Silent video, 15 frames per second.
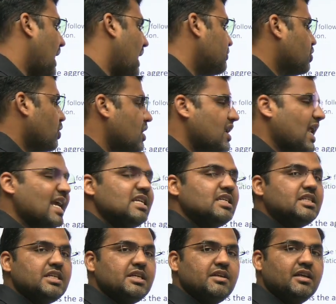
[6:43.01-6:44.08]
I'm sure
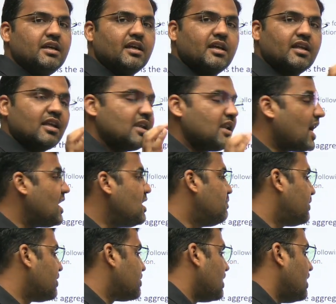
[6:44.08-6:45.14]

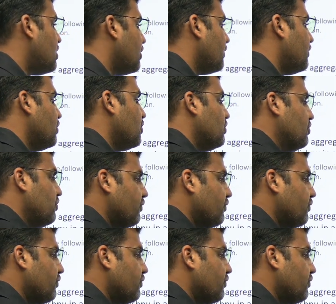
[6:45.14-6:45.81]
99% of you